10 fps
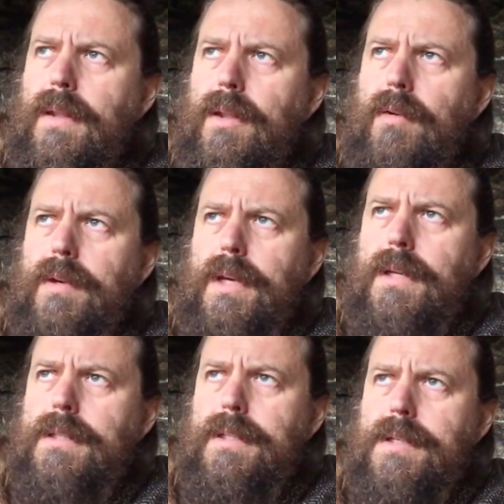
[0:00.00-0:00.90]
No
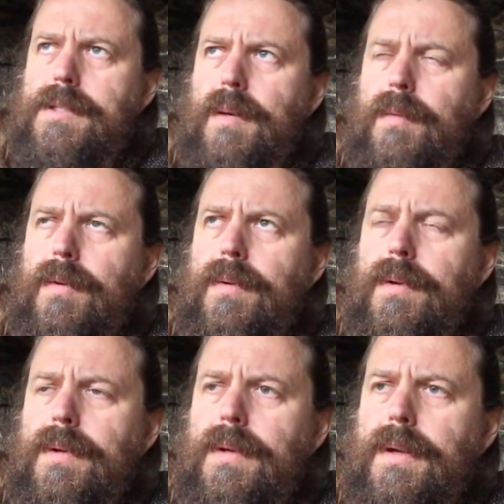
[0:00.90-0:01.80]
vacation this summer,
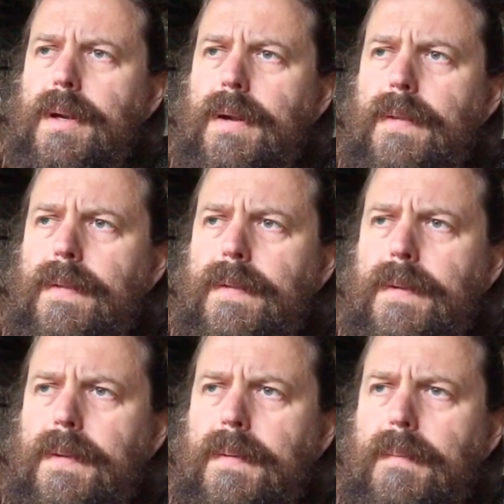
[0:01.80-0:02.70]
and uh,
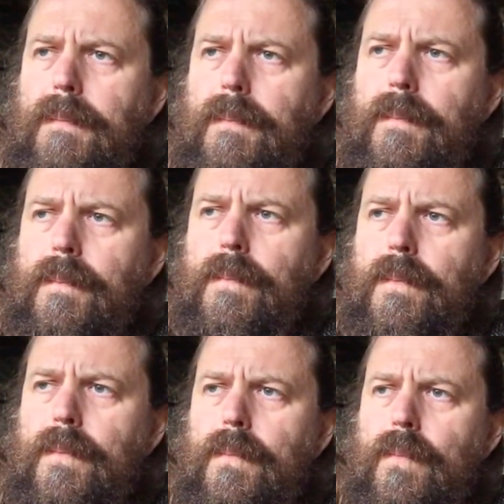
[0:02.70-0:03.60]

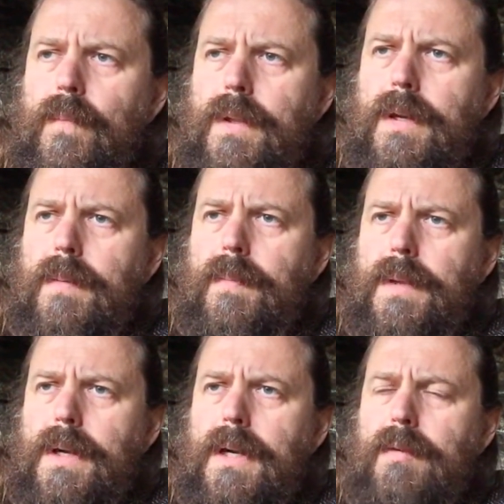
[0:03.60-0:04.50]
yeah,
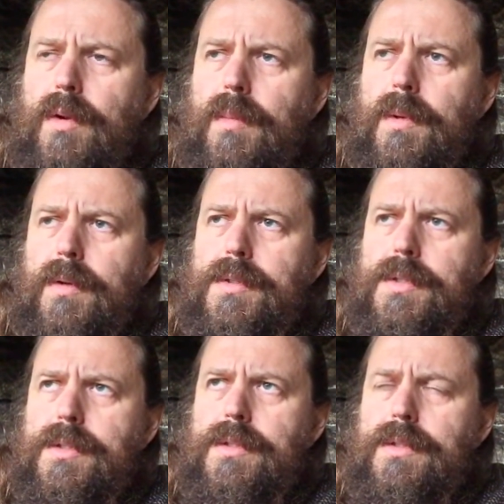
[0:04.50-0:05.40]
I've
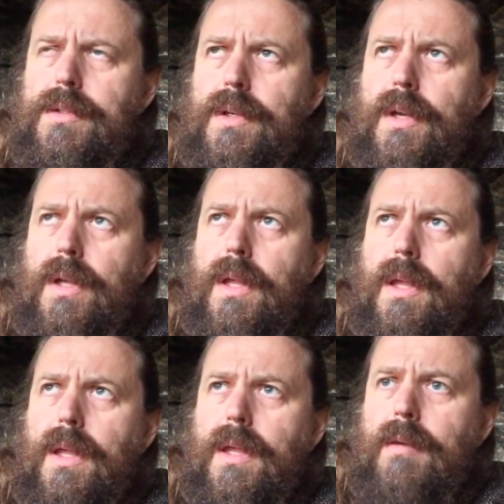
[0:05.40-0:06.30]
almost
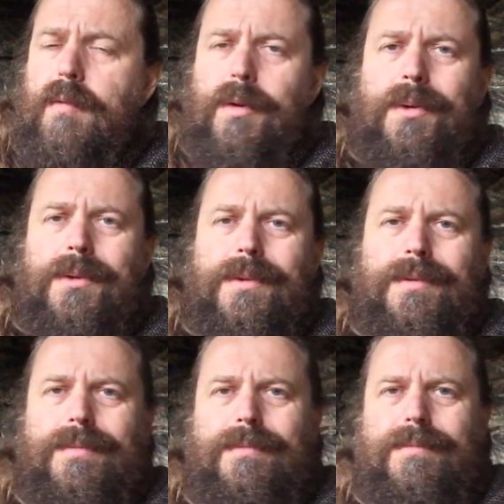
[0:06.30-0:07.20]

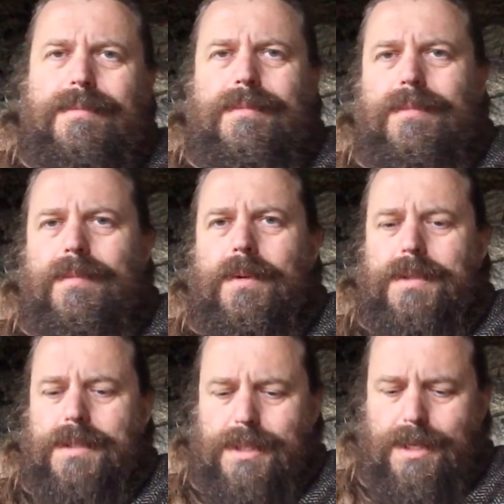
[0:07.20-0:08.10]
forgotten
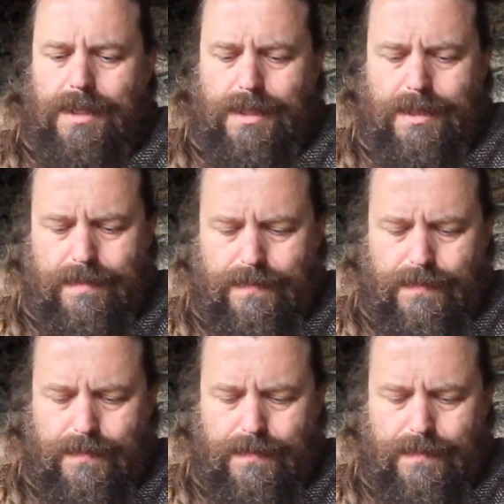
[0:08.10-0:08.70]
what it's like,